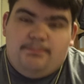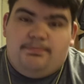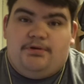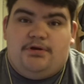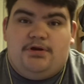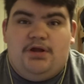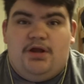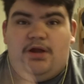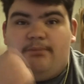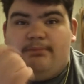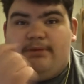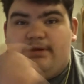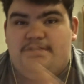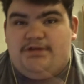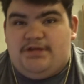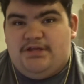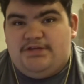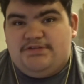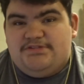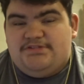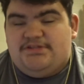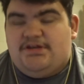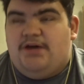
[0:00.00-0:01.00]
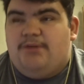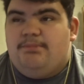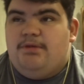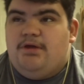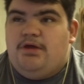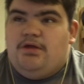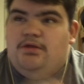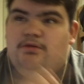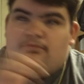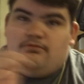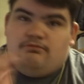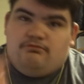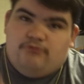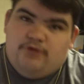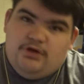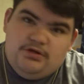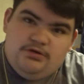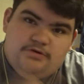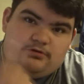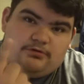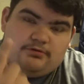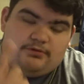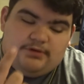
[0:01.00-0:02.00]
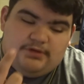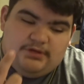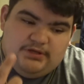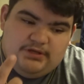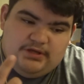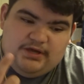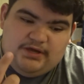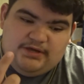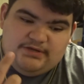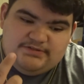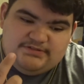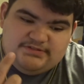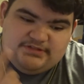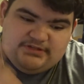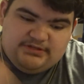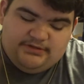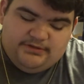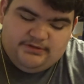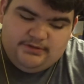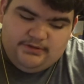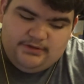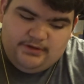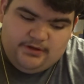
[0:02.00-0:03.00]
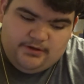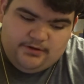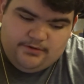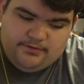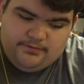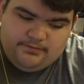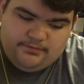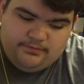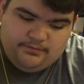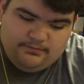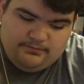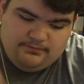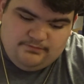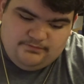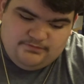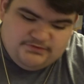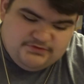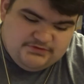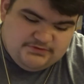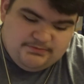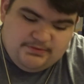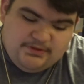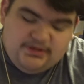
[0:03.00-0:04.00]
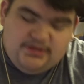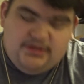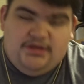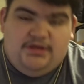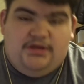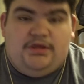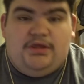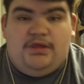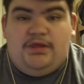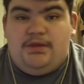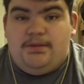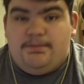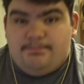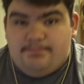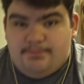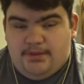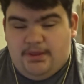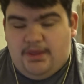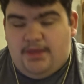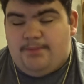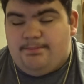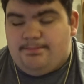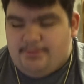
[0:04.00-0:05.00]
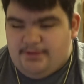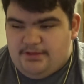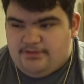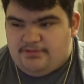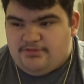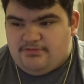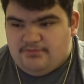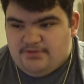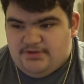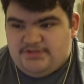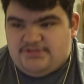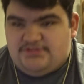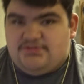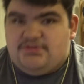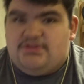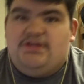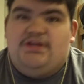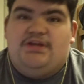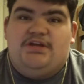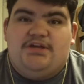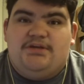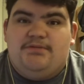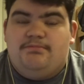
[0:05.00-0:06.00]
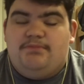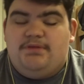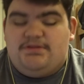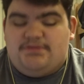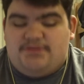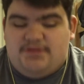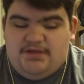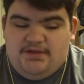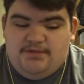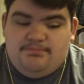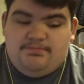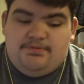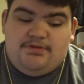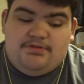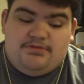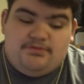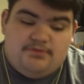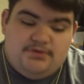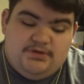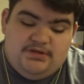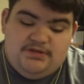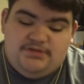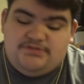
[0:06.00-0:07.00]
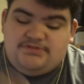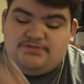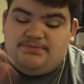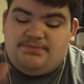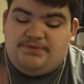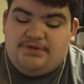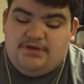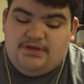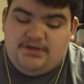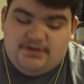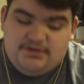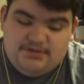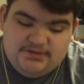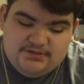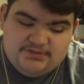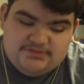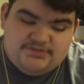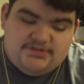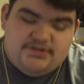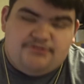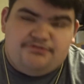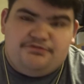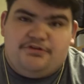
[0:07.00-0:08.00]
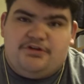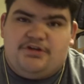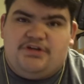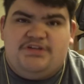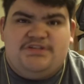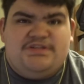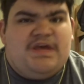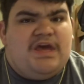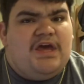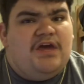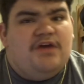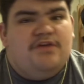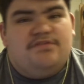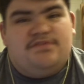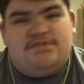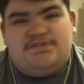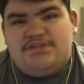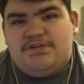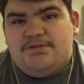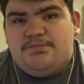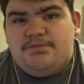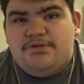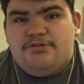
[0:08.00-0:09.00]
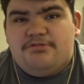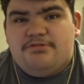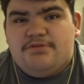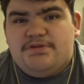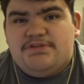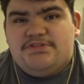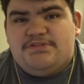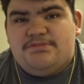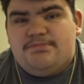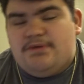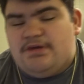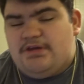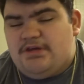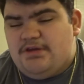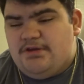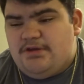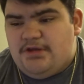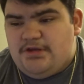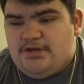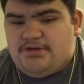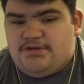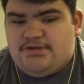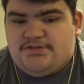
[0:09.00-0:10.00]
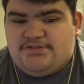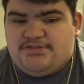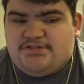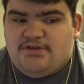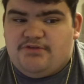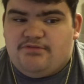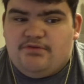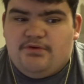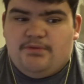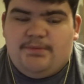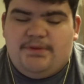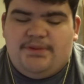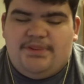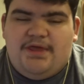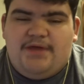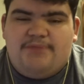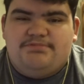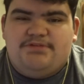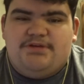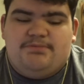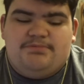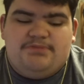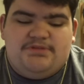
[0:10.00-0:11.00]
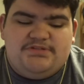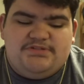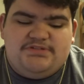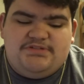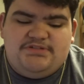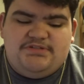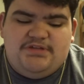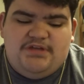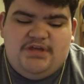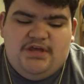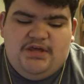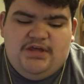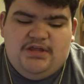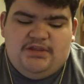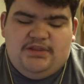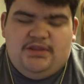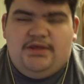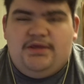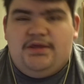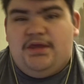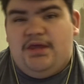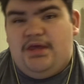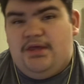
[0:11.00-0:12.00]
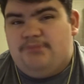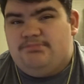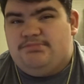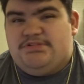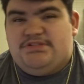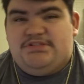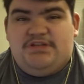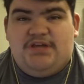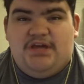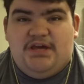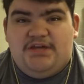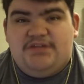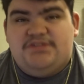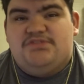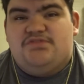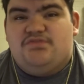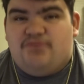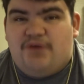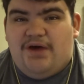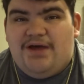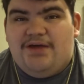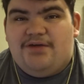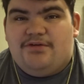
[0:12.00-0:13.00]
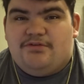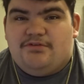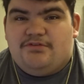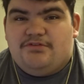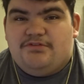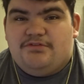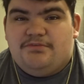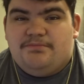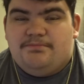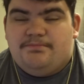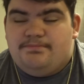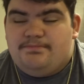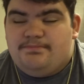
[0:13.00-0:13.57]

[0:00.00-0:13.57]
put it on my desktop, render it as a um to make it an MP3, so then I can make that MP3 into my editing software. Cause for some weird reason, my editing software on my laptop doesn't like MTS files.